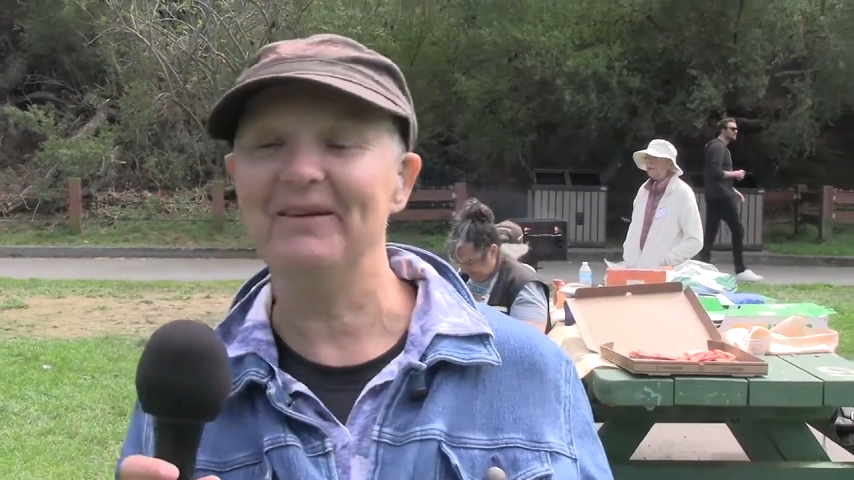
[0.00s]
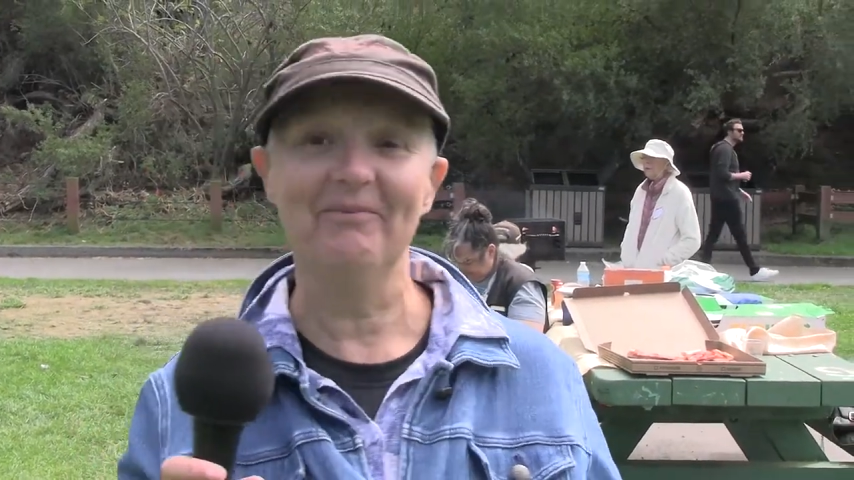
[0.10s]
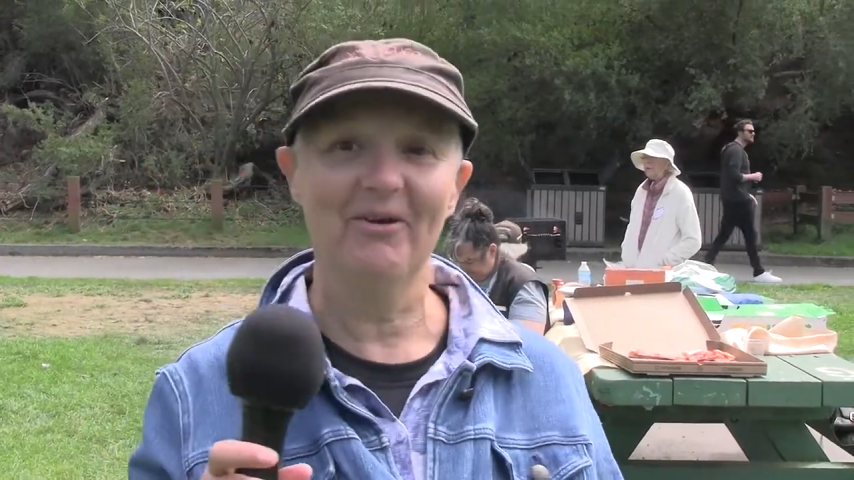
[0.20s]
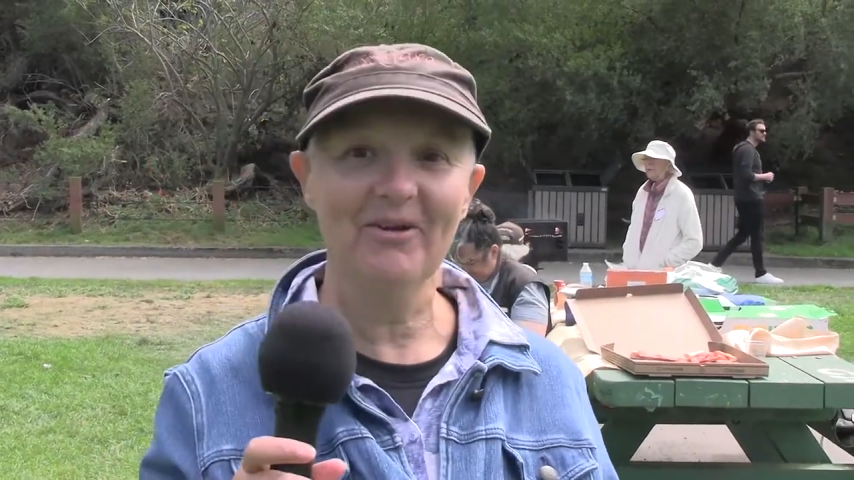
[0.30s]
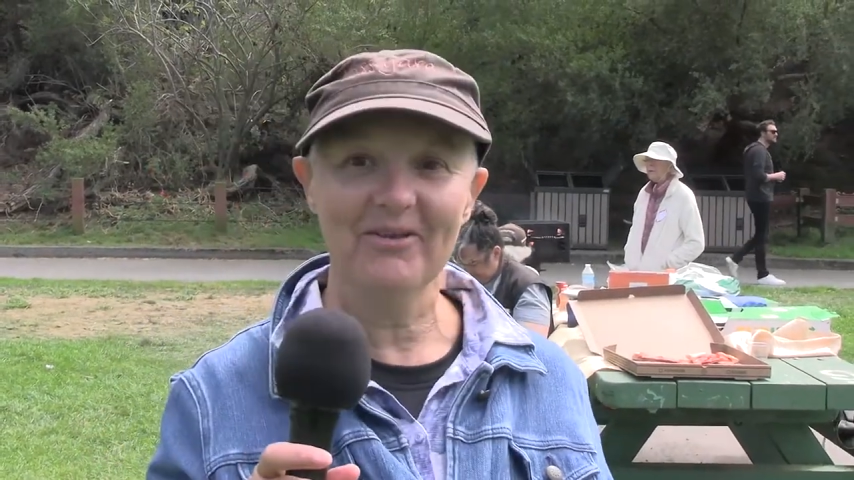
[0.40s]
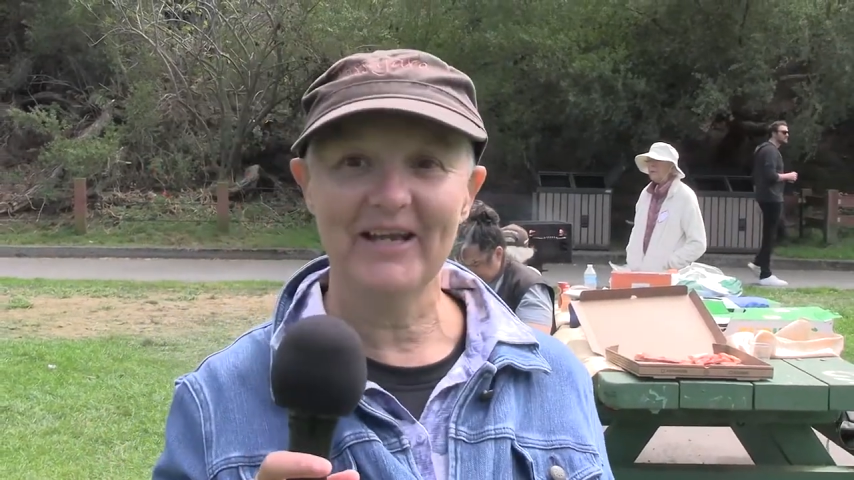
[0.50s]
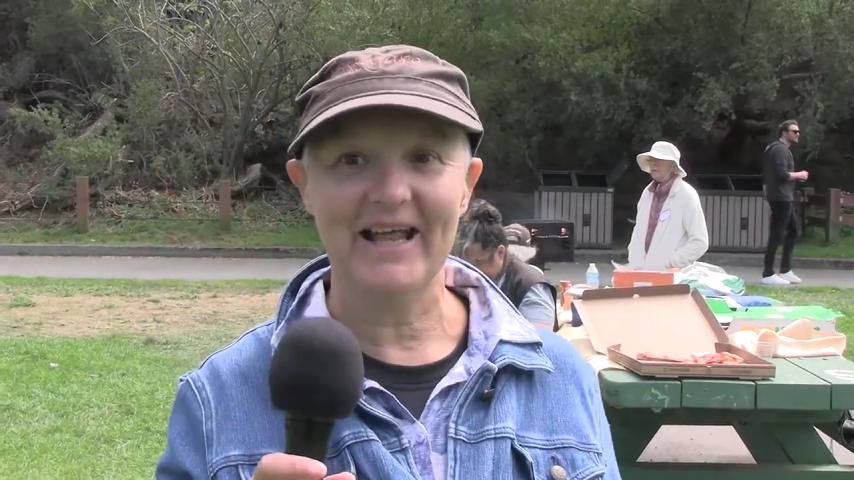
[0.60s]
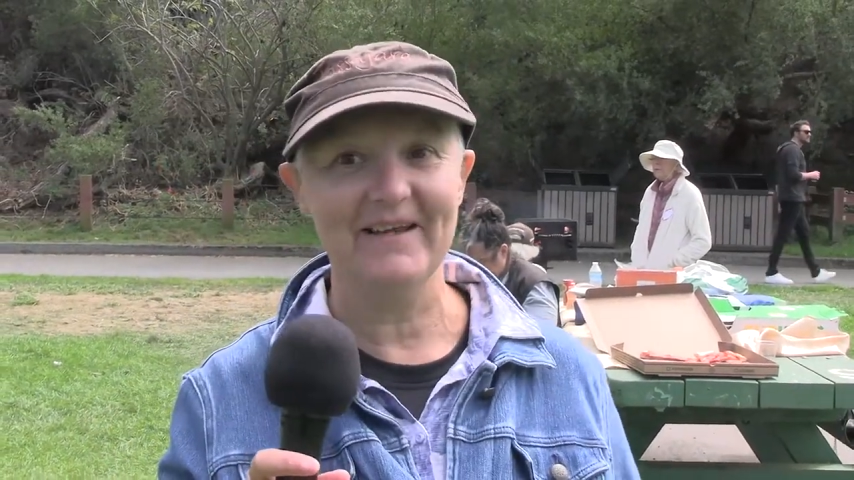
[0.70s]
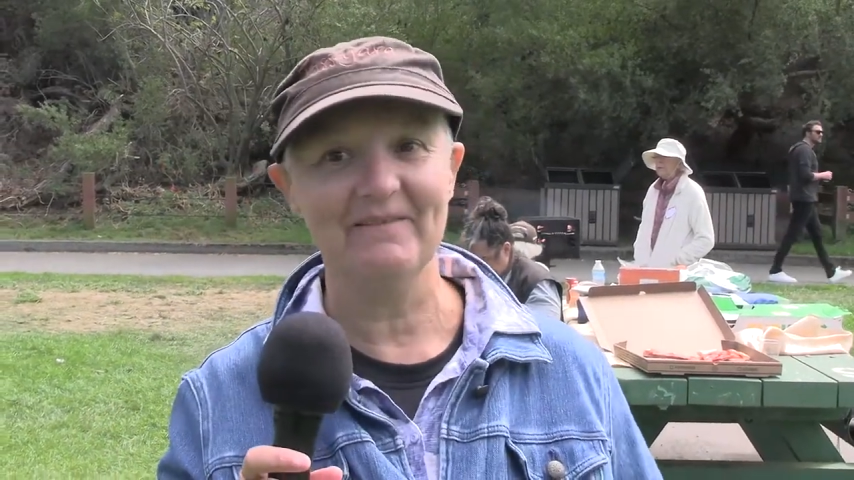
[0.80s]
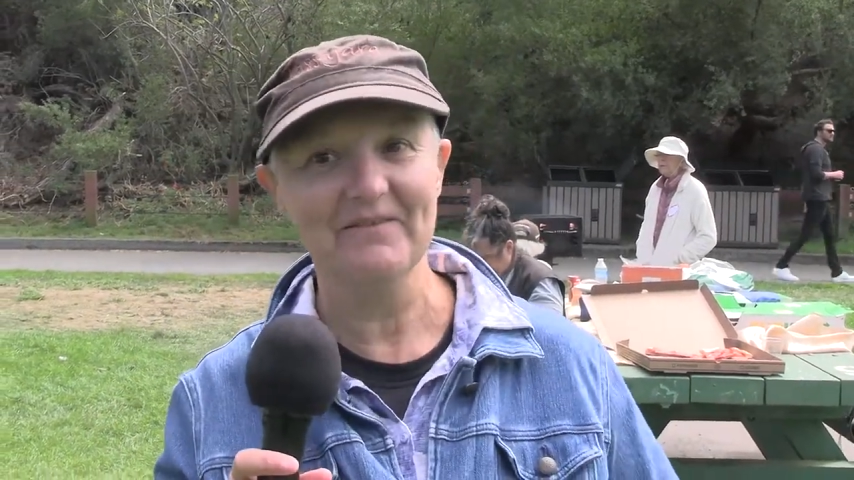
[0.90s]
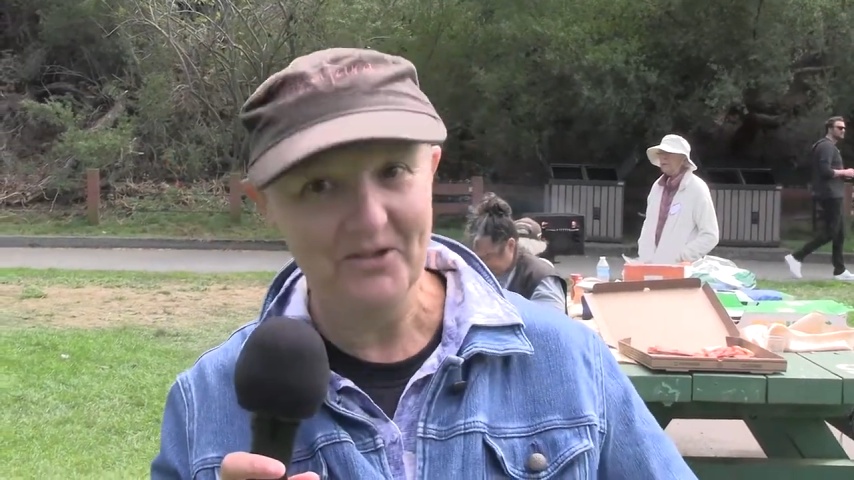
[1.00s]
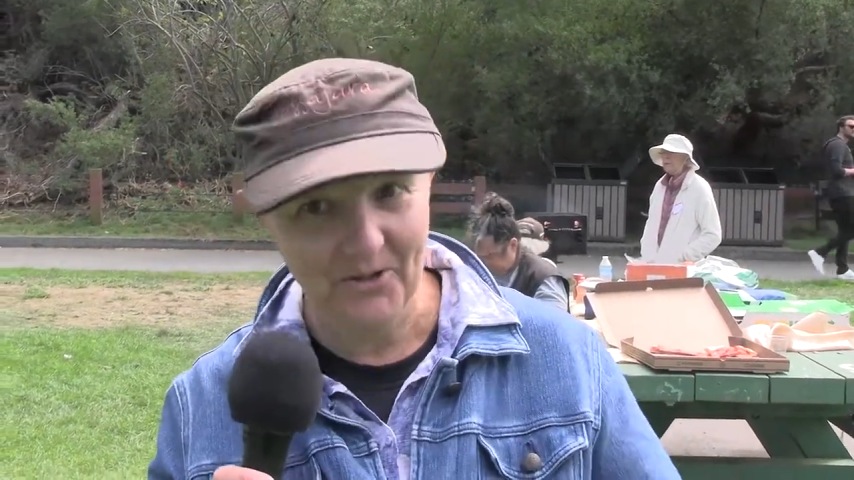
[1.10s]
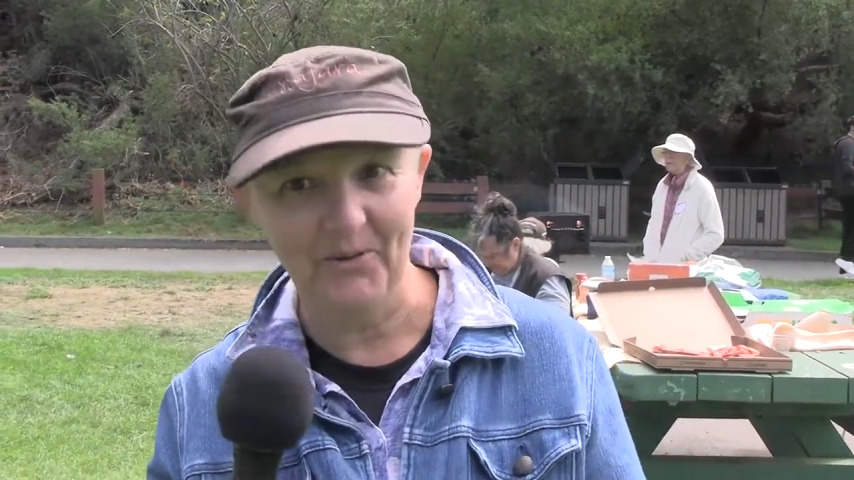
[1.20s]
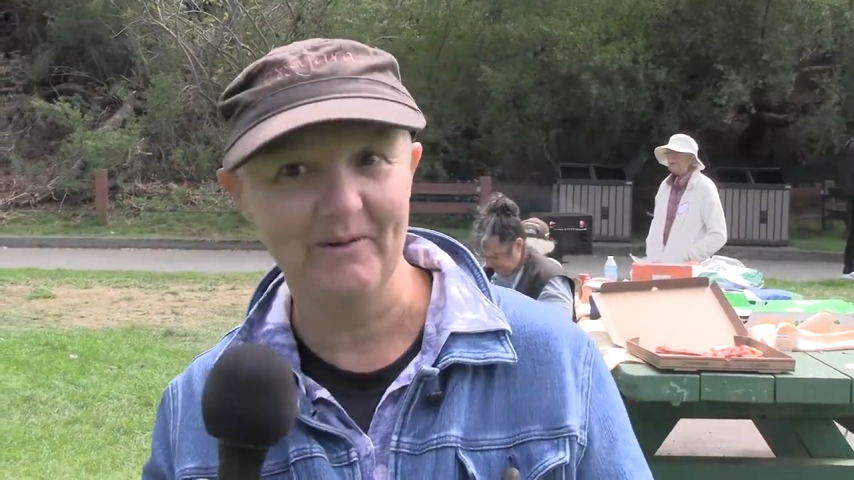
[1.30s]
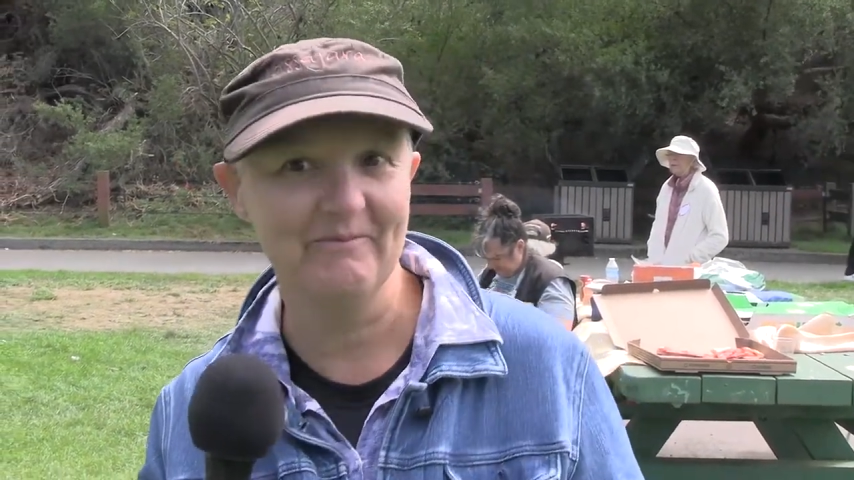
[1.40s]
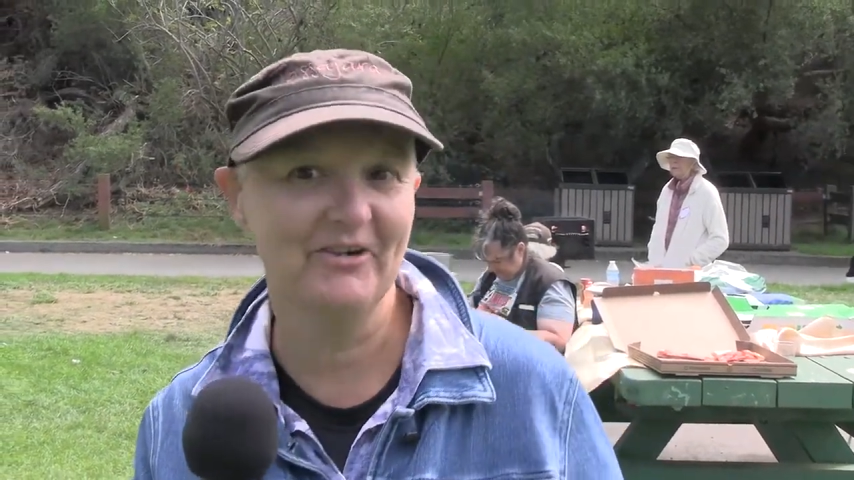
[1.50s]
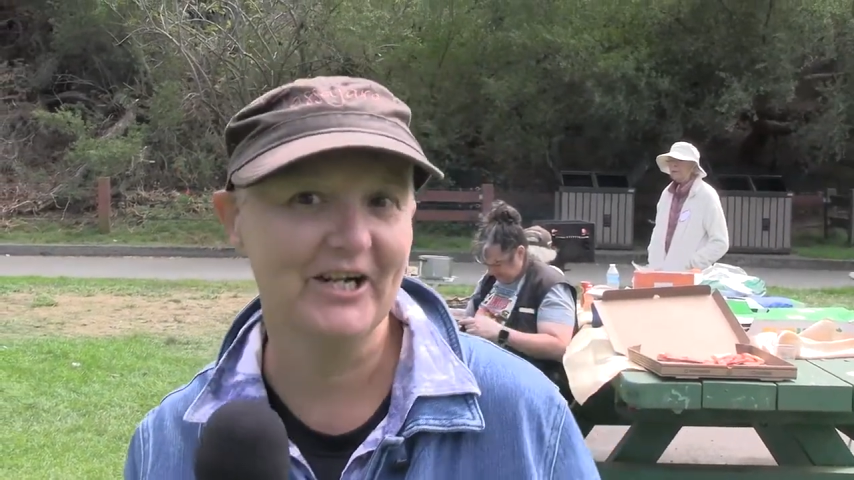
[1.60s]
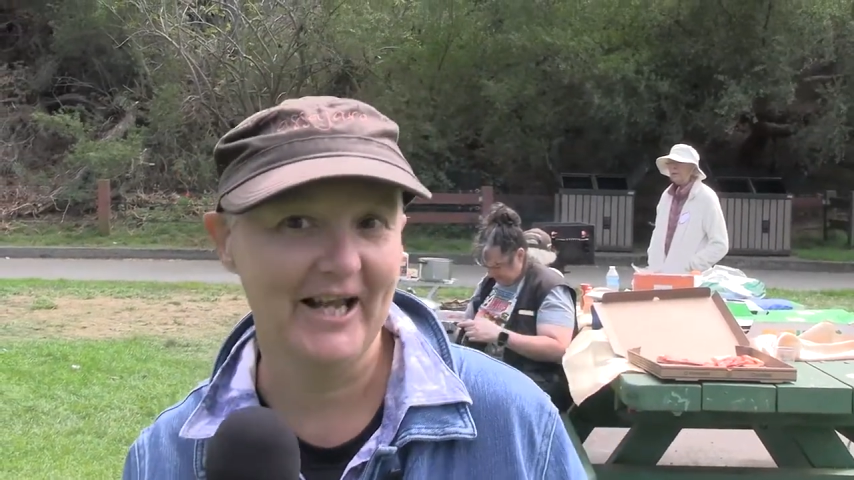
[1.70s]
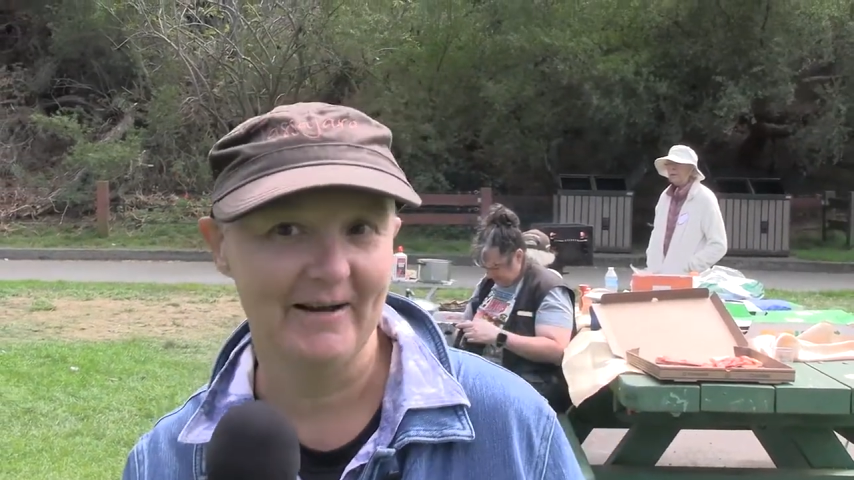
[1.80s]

people that I know, I'm very